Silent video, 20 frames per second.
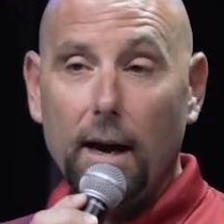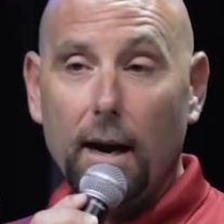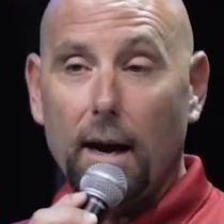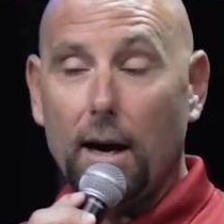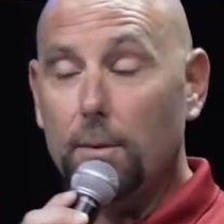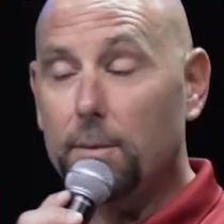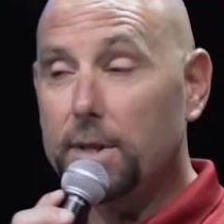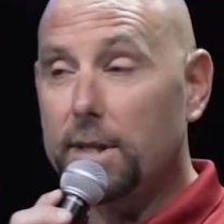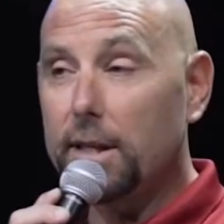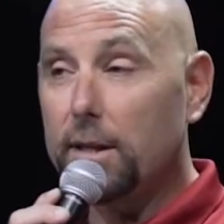
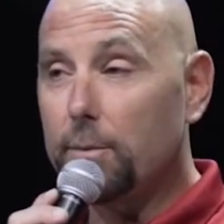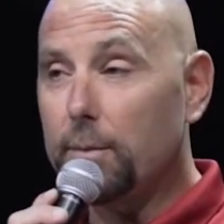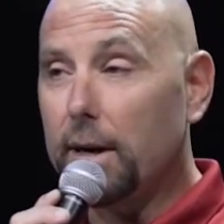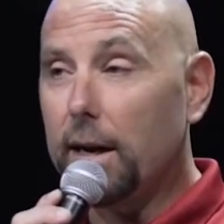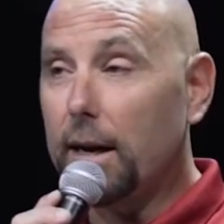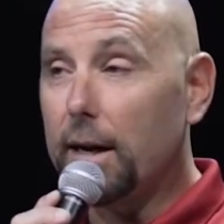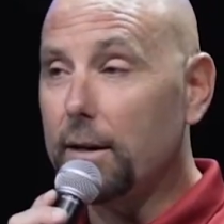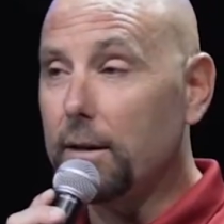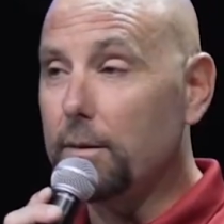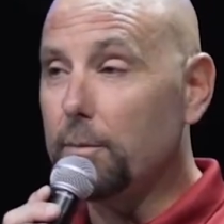I'm sitting
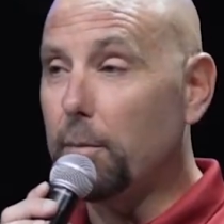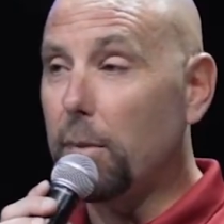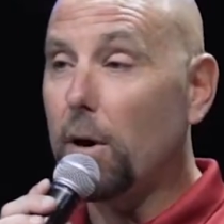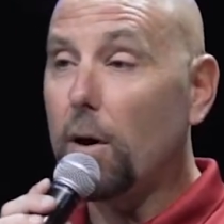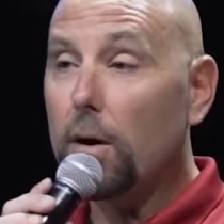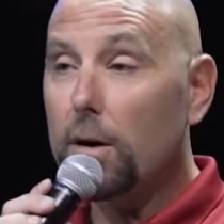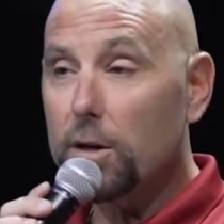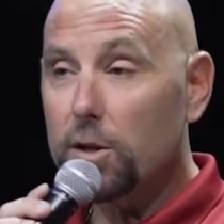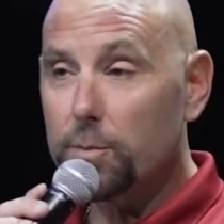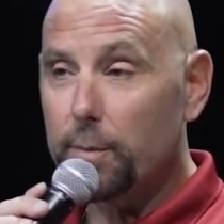behind
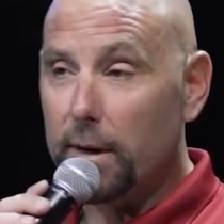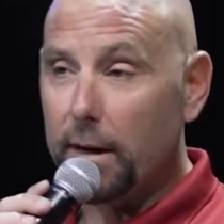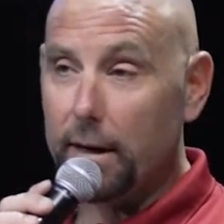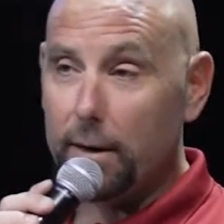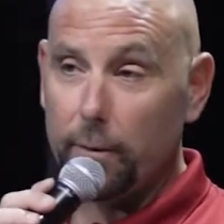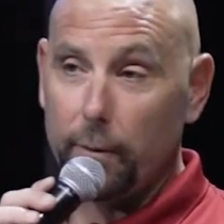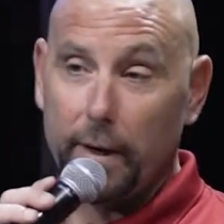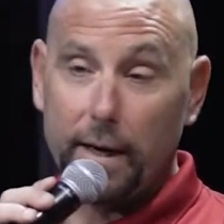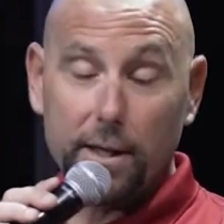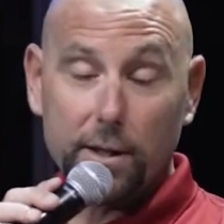bars,
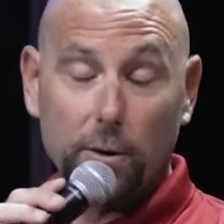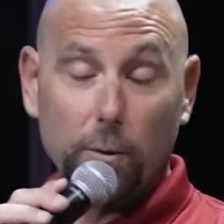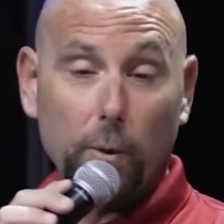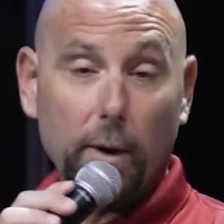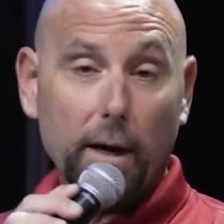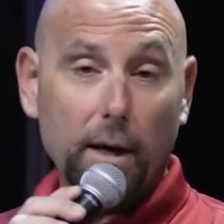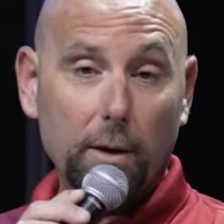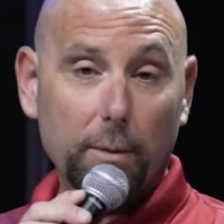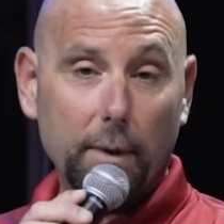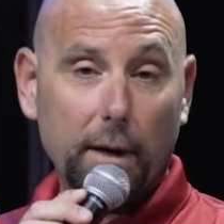behind razor
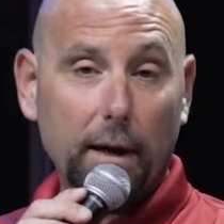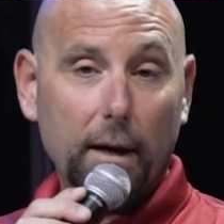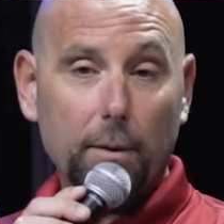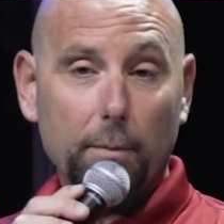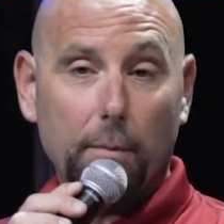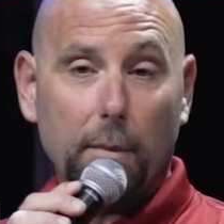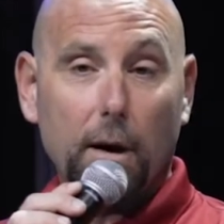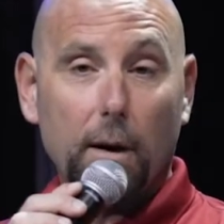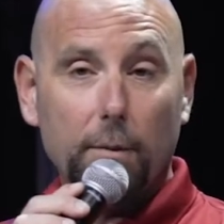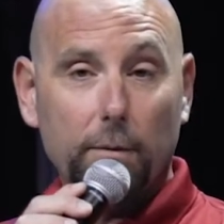wire,
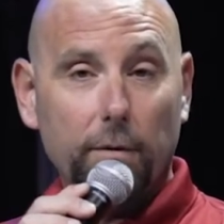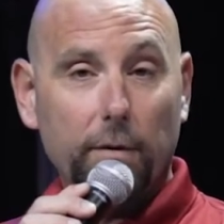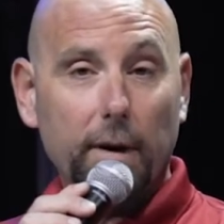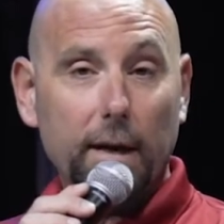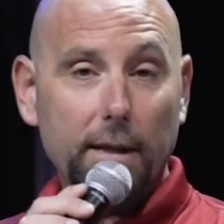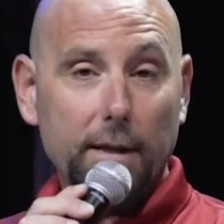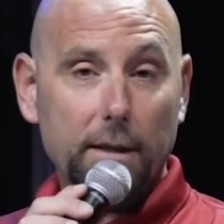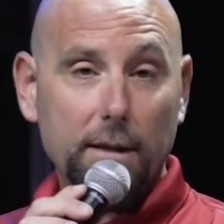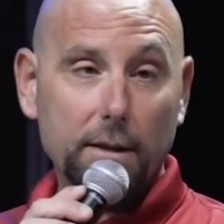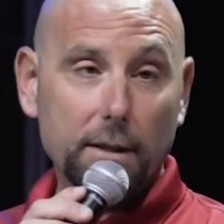behind barbed
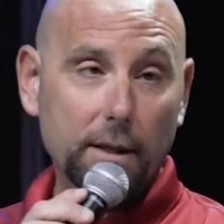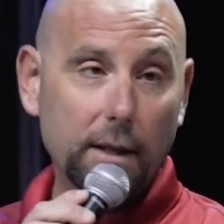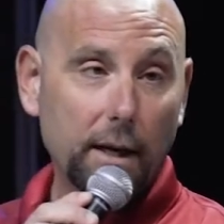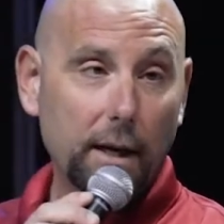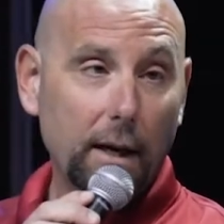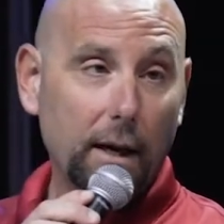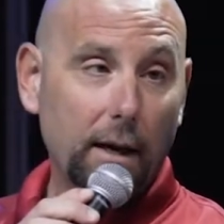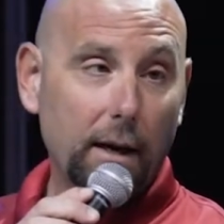fences,